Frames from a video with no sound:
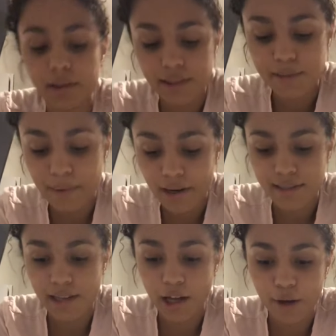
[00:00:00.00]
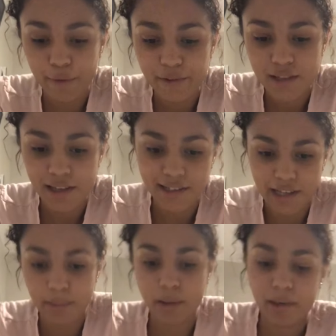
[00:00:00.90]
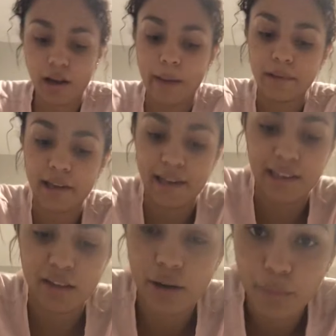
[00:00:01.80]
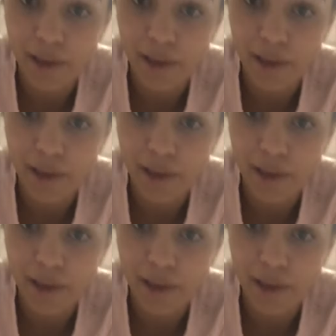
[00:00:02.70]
this by ourselves, it's gonna be a bit complicated because we